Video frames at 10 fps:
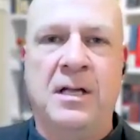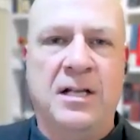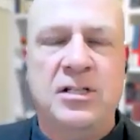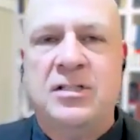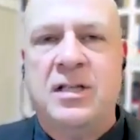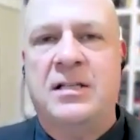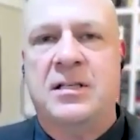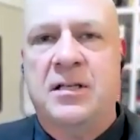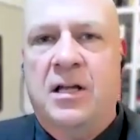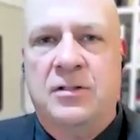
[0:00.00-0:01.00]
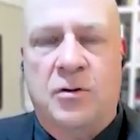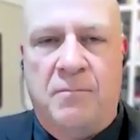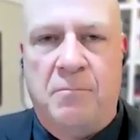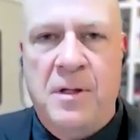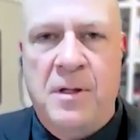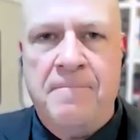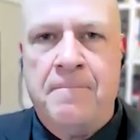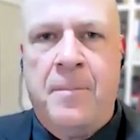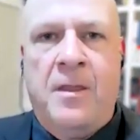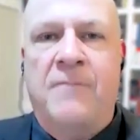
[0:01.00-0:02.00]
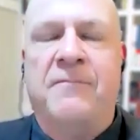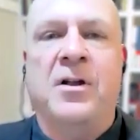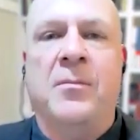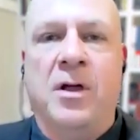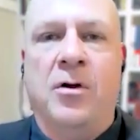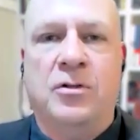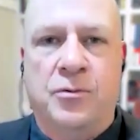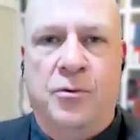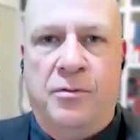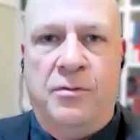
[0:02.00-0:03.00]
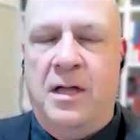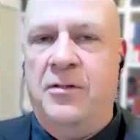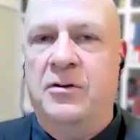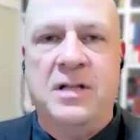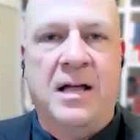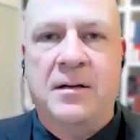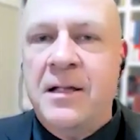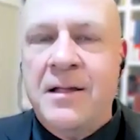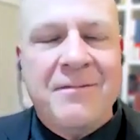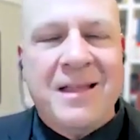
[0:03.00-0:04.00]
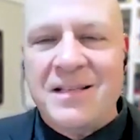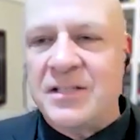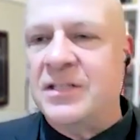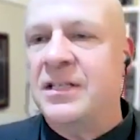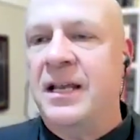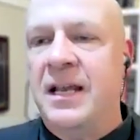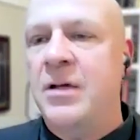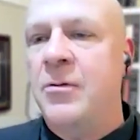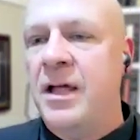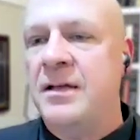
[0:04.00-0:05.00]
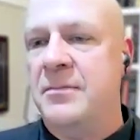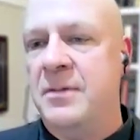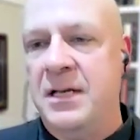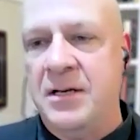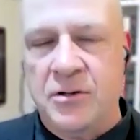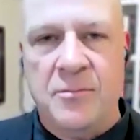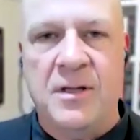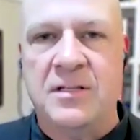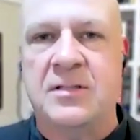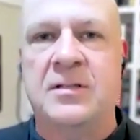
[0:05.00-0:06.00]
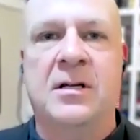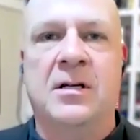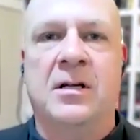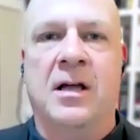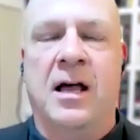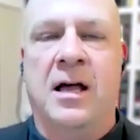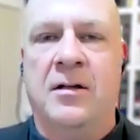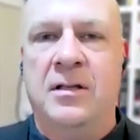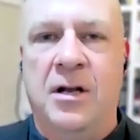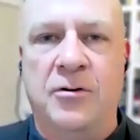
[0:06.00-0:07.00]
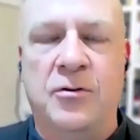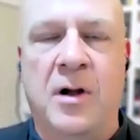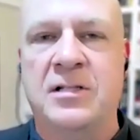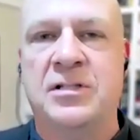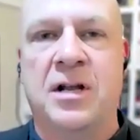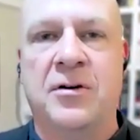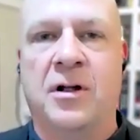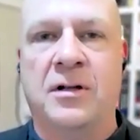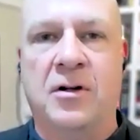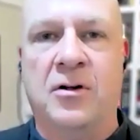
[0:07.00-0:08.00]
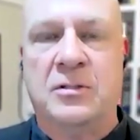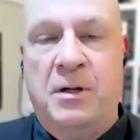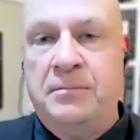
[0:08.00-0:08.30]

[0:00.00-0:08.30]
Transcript: It just states a sort of fundamental truth. And that doesn't in any way demean or dismiss, transgender adults.